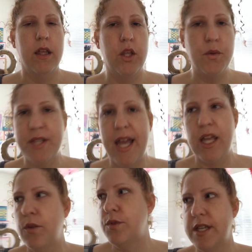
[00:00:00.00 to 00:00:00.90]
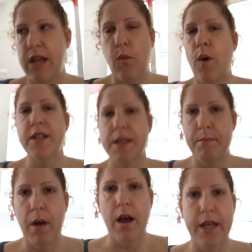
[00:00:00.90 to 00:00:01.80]
You say it
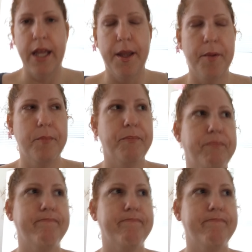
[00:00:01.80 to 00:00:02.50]
wasn't mocking.